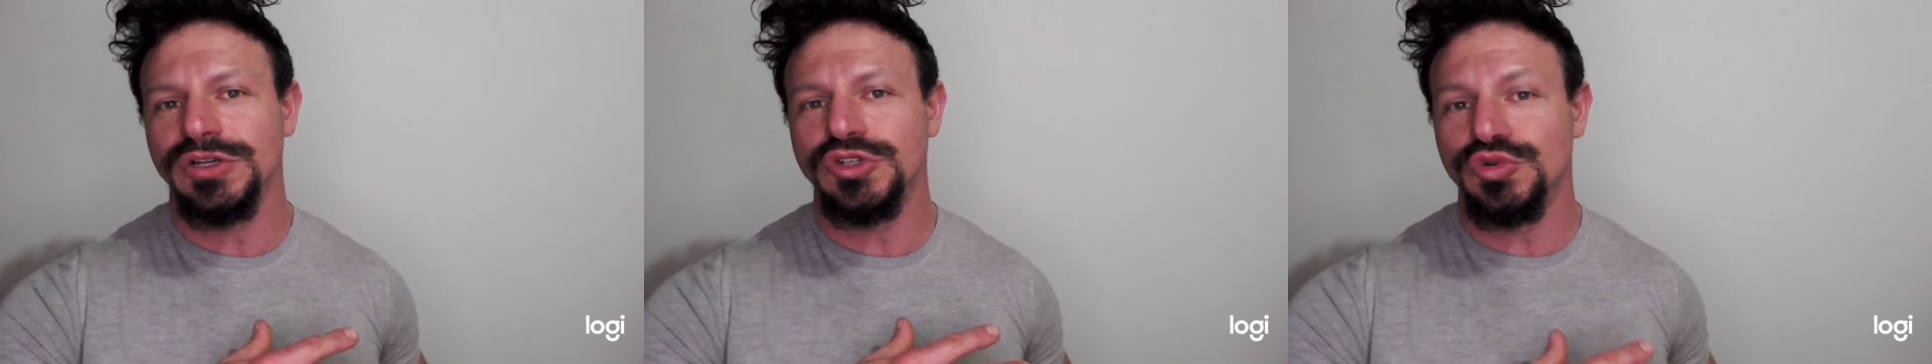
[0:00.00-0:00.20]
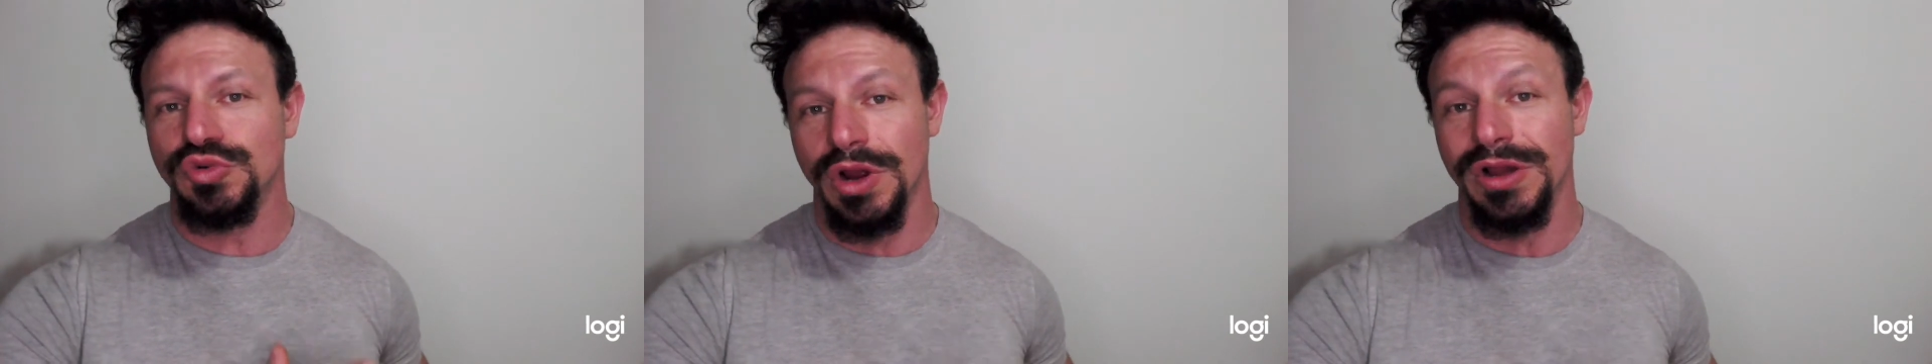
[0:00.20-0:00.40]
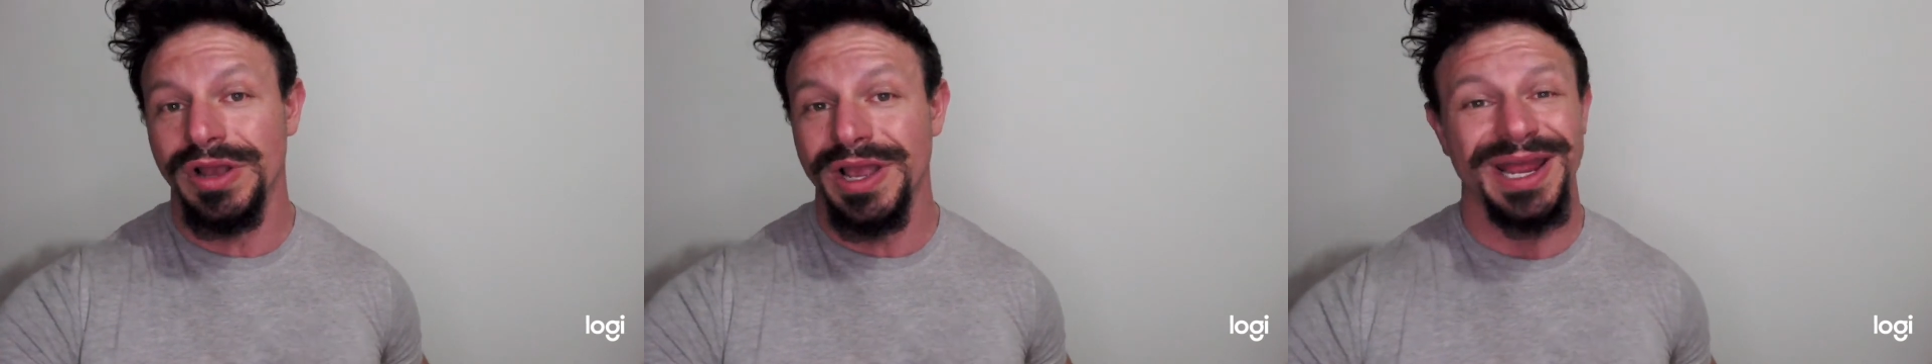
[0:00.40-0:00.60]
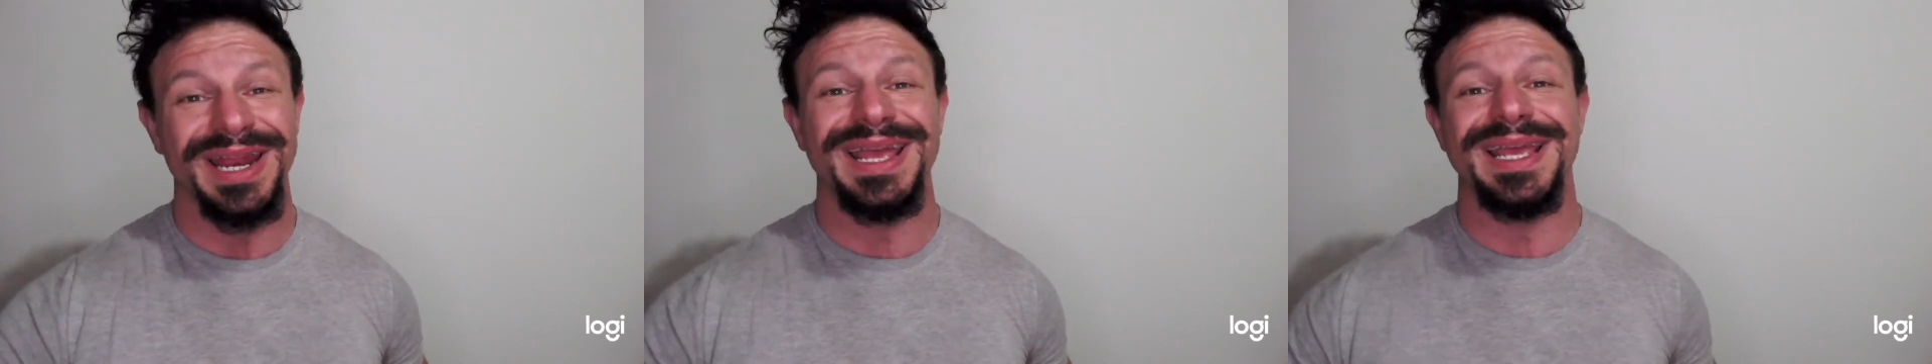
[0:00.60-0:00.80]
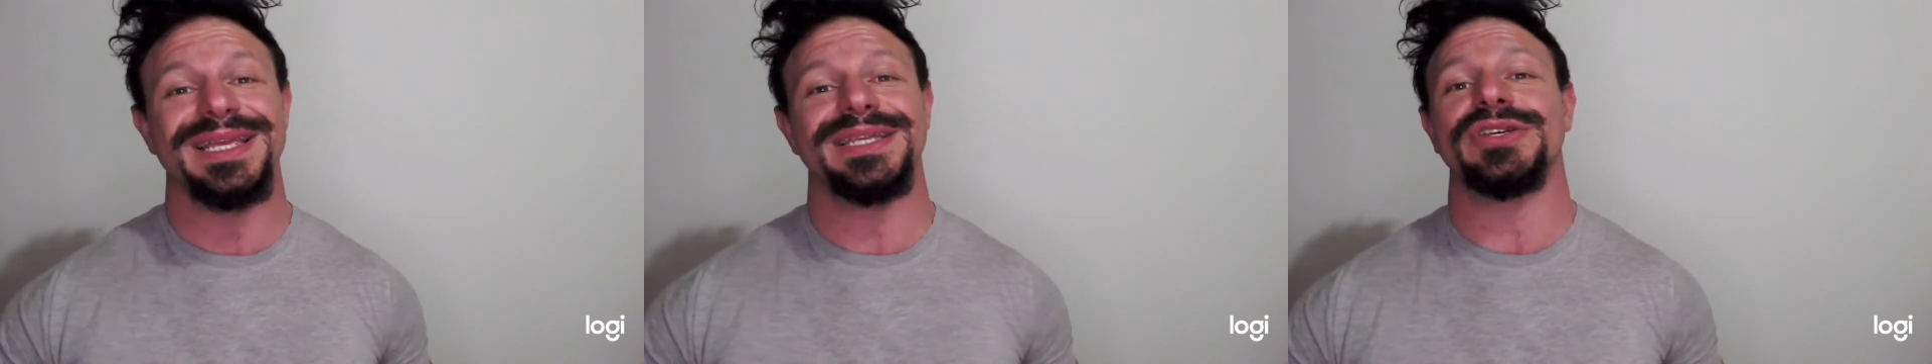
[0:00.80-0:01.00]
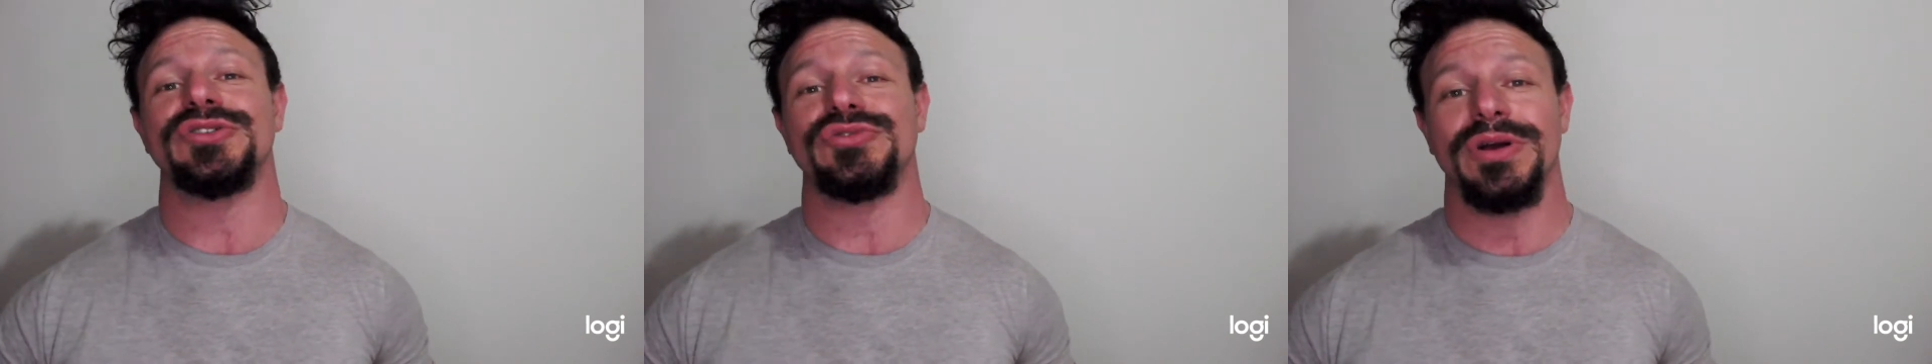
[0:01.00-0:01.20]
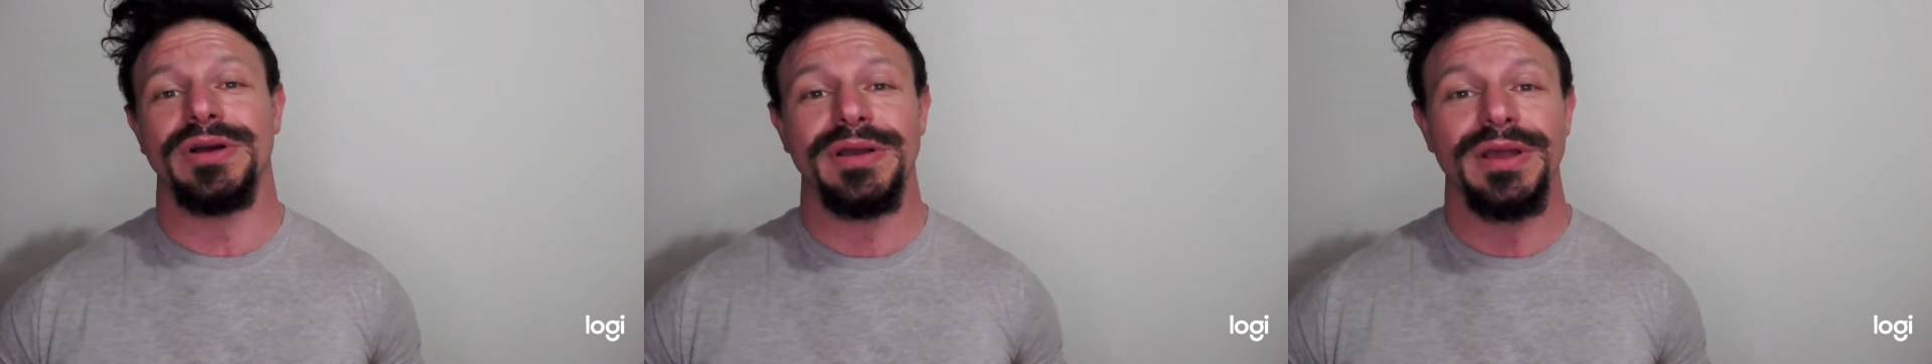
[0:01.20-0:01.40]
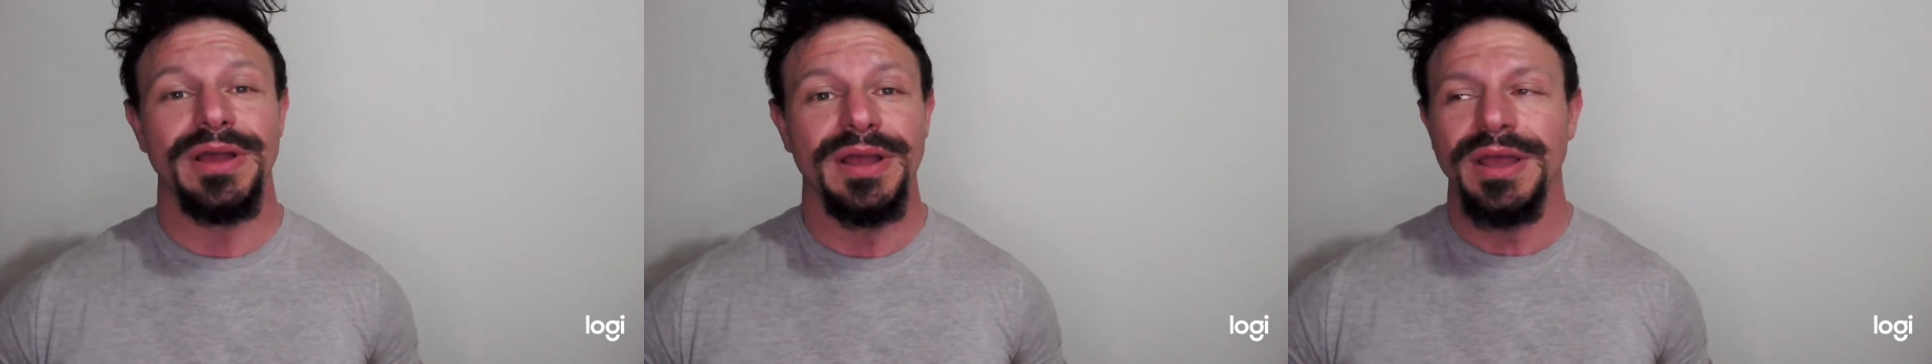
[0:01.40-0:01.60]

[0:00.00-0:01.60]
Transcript: drug, and it is a drug.